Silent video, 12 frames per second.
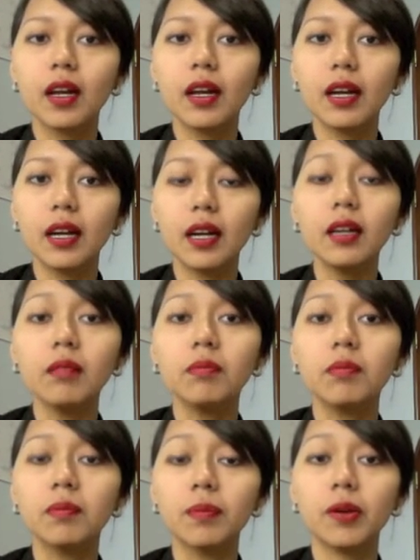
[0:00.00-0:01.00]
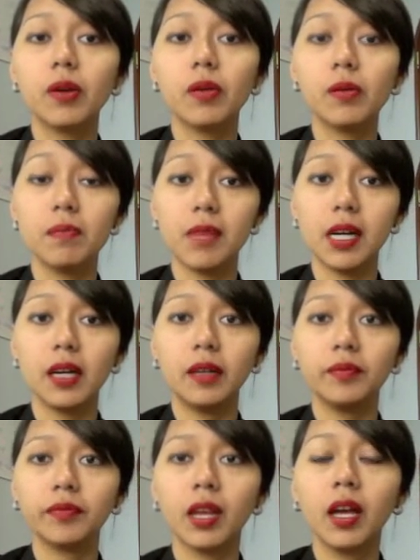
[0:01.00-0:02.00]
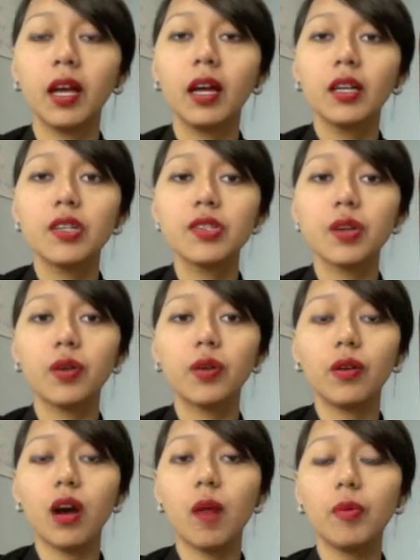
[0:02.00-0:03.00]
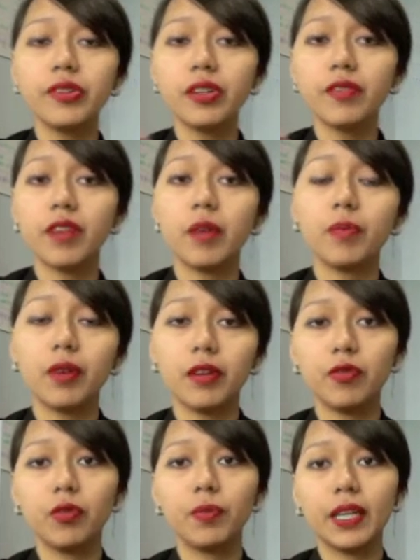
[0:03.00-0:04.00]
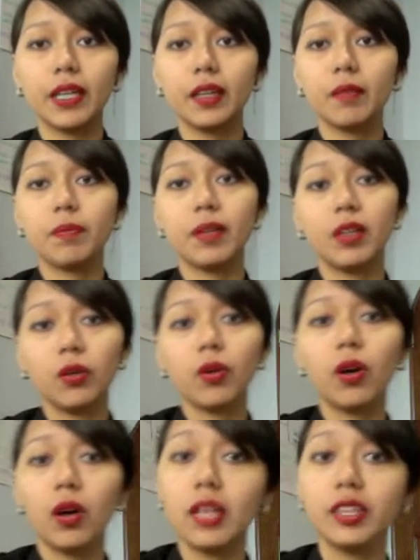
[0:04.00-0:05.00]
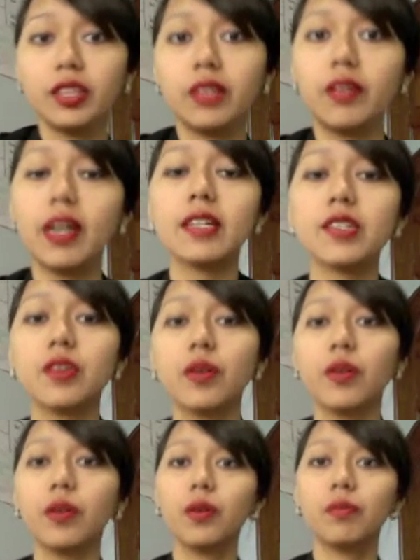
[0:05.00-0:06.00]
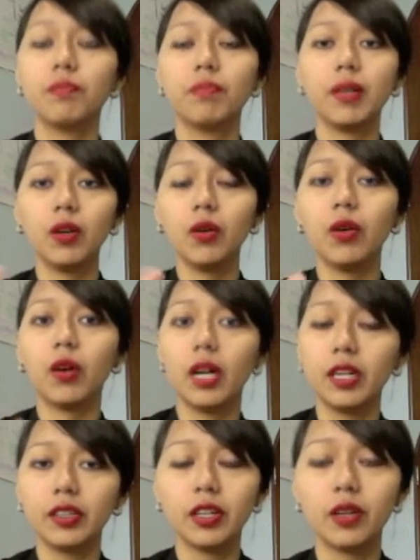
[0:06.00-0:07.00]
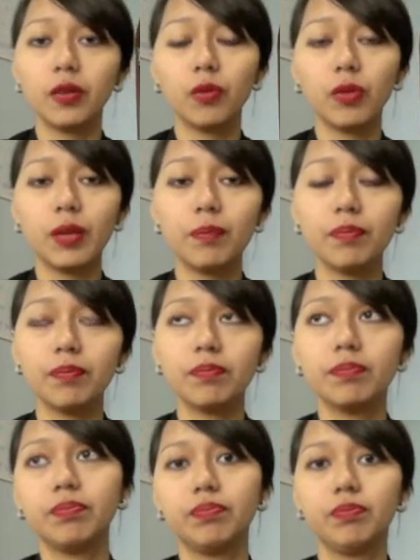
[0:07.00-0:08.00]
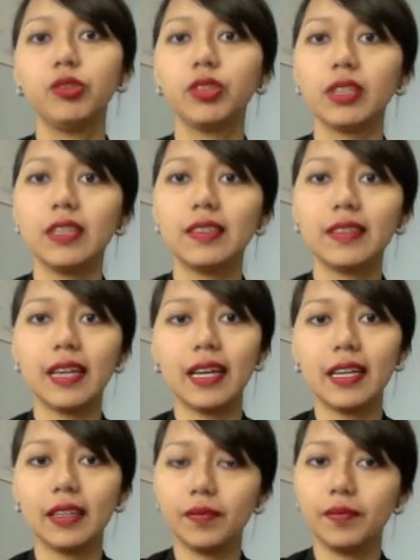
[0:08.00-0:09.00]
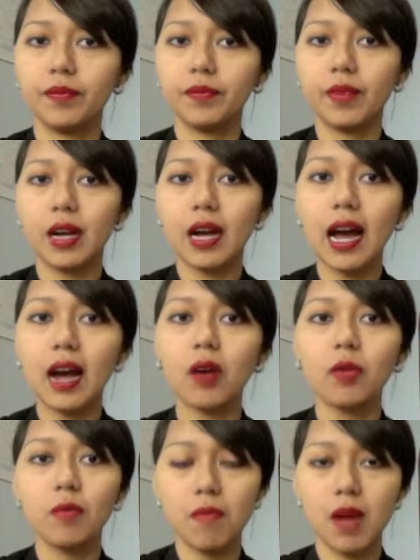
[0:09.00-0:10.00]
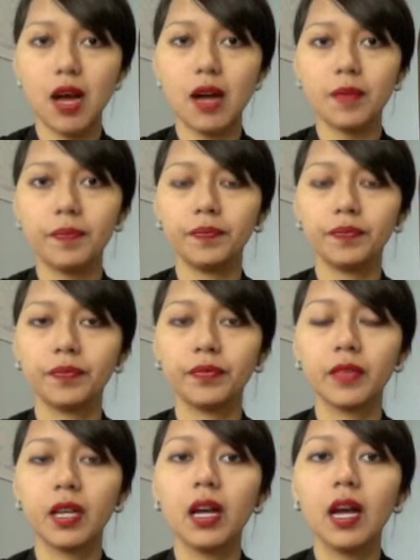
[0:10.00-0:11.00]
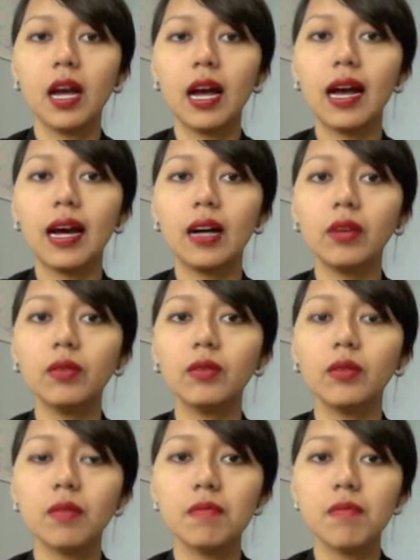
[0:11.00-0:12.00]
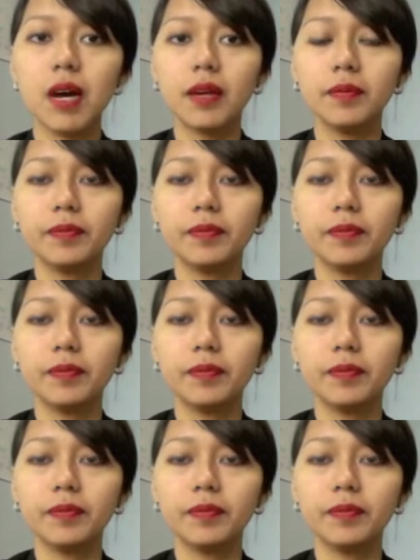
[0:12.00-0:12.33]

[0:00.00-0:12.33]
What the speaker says: Abo ma. So opposite of above would be below or under, right? So below or under we usually say out ma. Out ma.